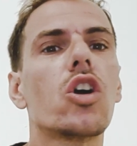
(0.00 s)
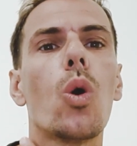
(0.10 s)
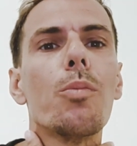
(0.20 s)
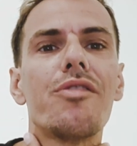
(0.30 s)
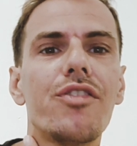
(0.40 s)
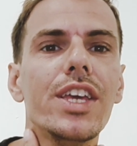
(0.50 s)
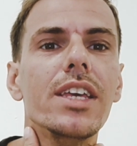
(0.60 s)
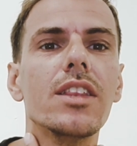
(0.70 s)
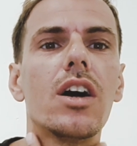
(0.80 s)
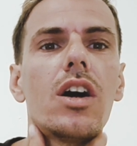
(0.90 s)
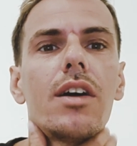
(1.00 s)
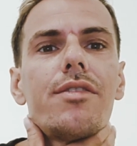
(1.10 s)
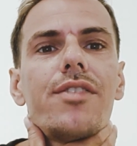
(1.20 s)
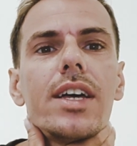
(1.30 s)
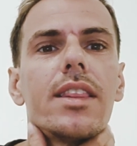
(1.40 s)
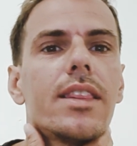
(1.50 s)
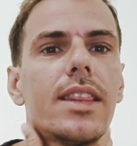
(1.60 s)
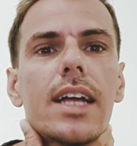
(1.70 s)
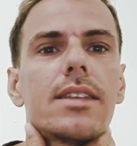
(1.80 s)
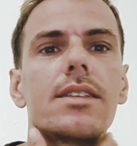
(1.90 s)
comfy enough
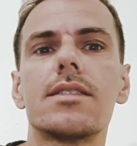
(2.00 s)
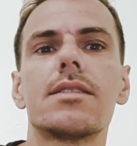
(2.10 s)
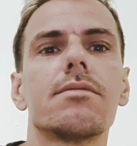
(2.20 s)
and that